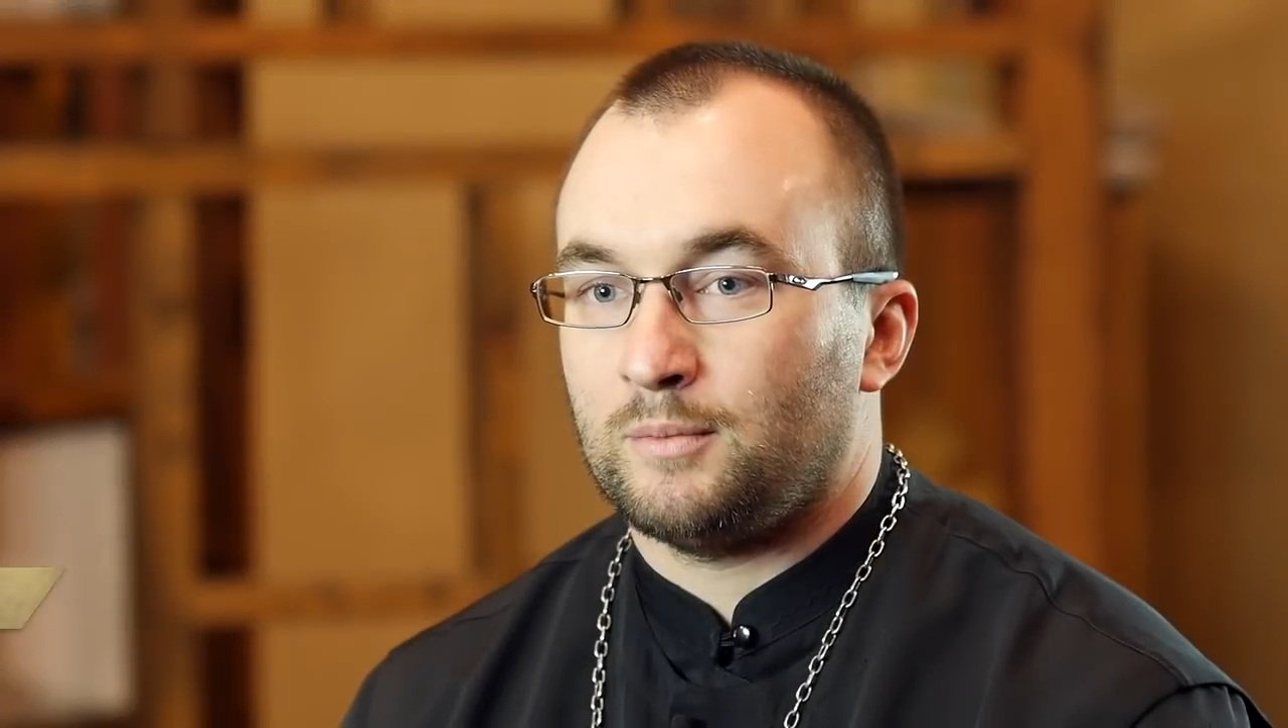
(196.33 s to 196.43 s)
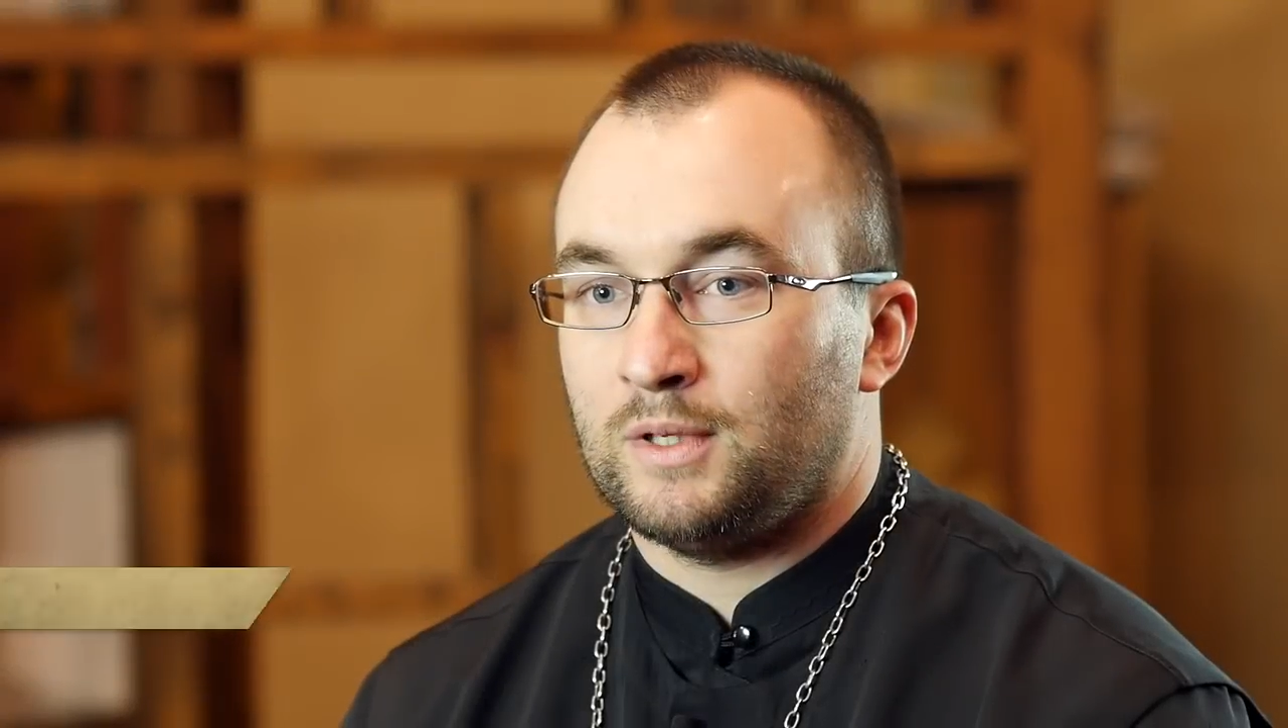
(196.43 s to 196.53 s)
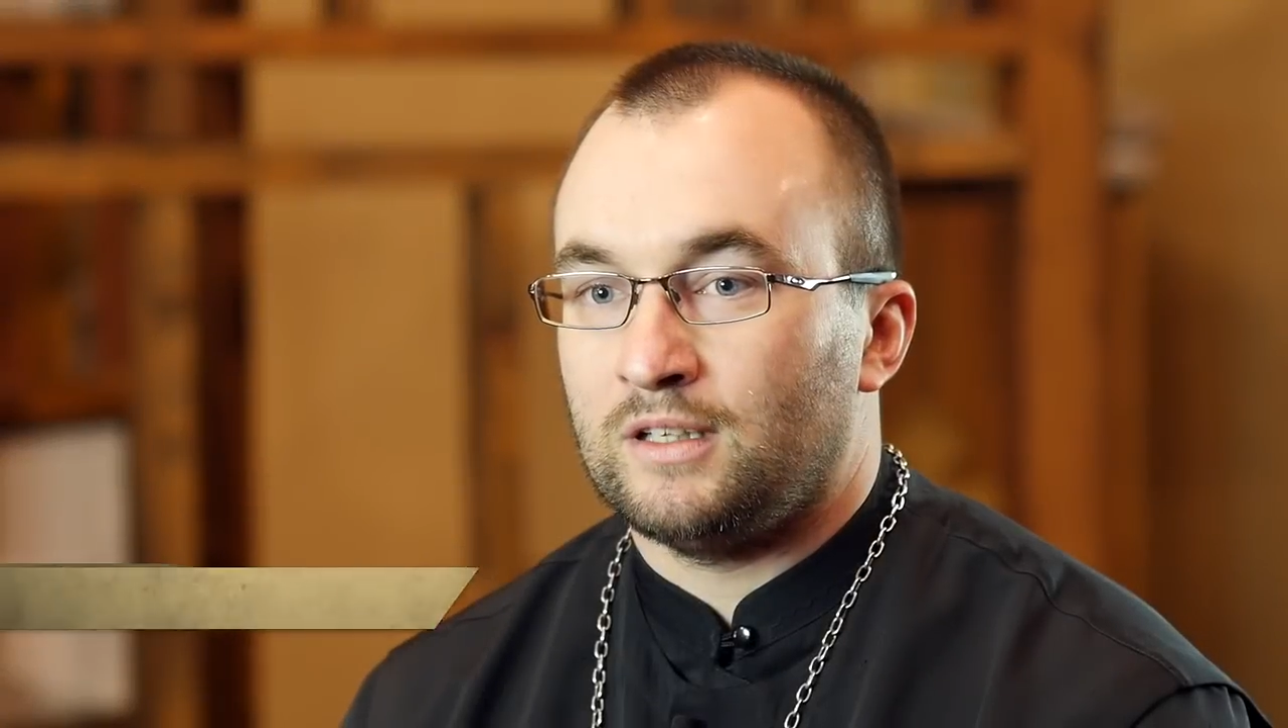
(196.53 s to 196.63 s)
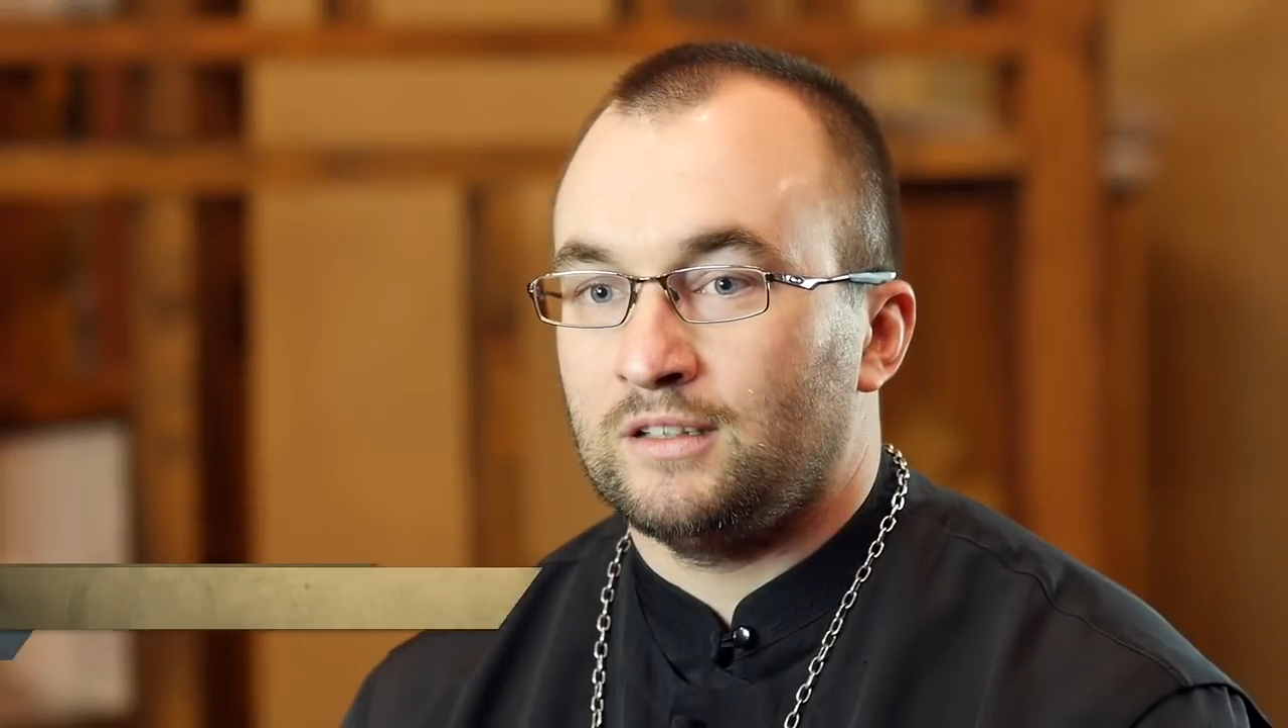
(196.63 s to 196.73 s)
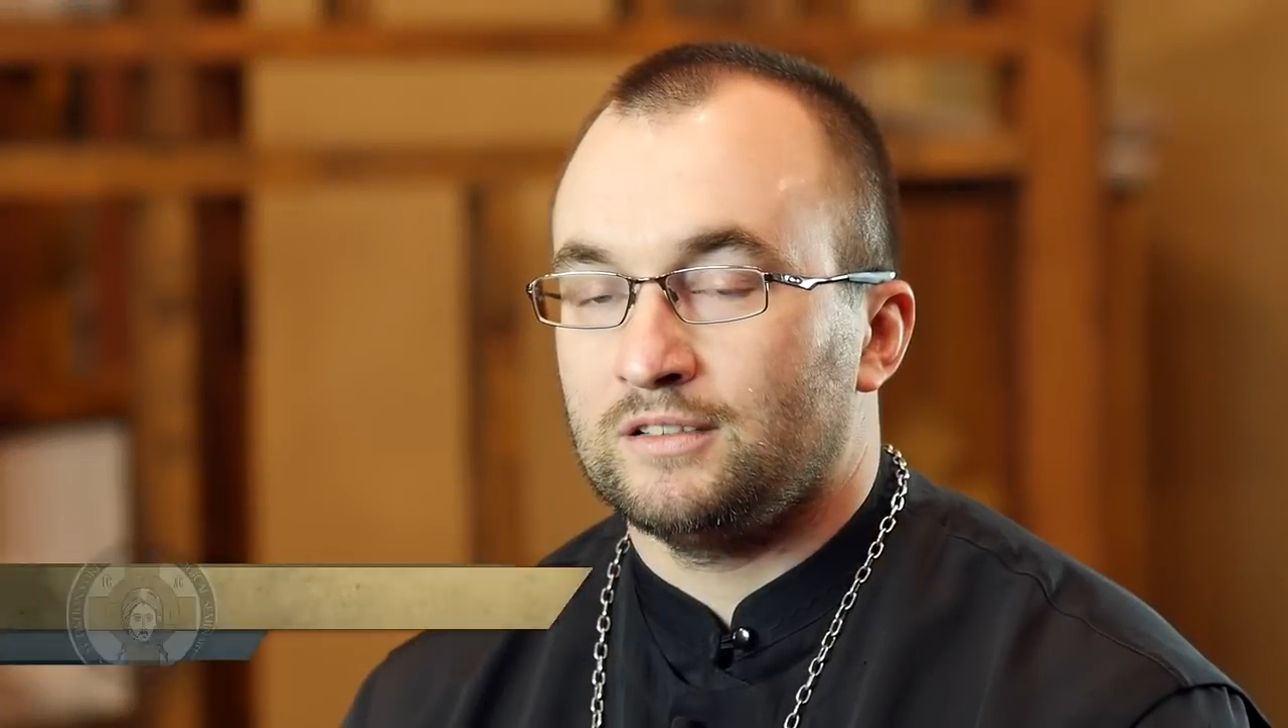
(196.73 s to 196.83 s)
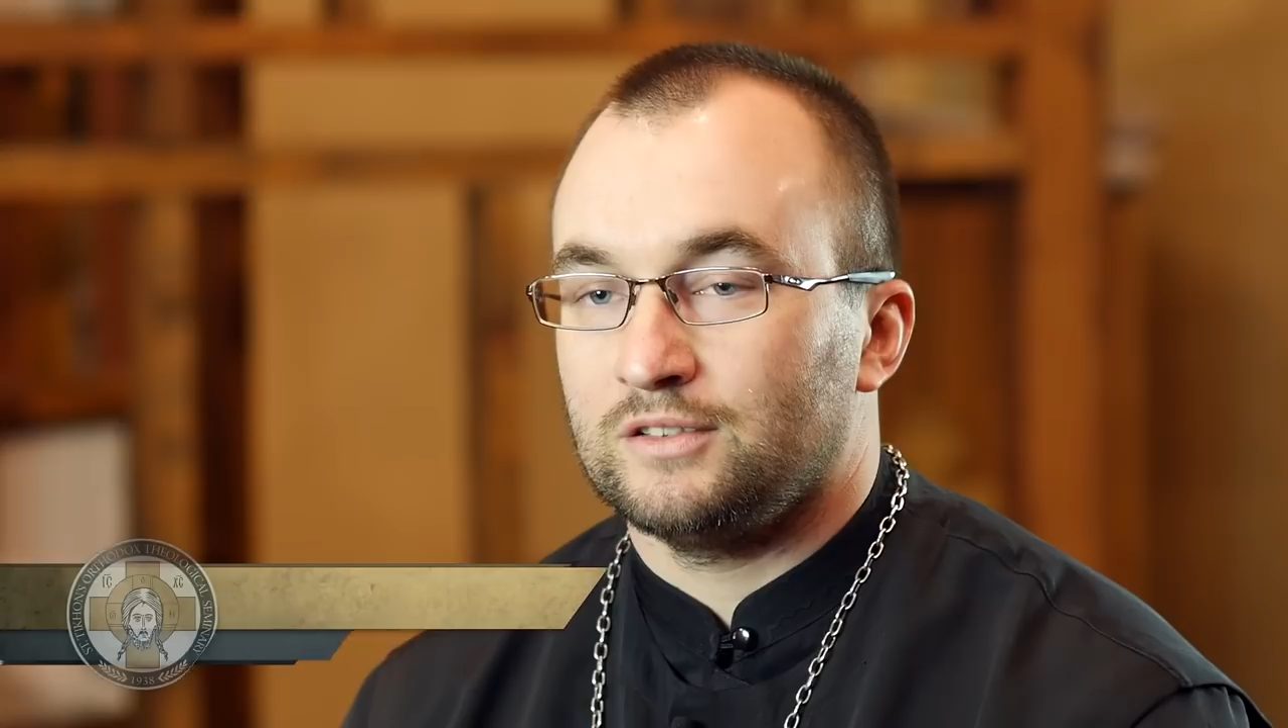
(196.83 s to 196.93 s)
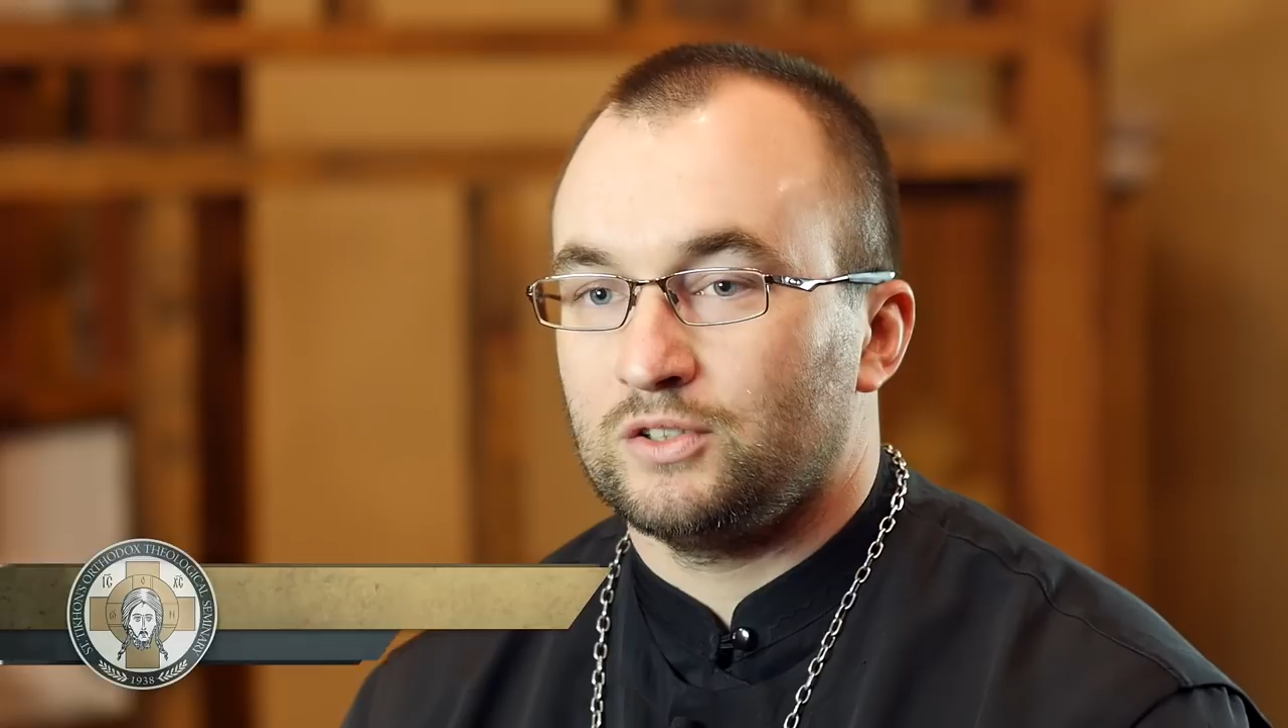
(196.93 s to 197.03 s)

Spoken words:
me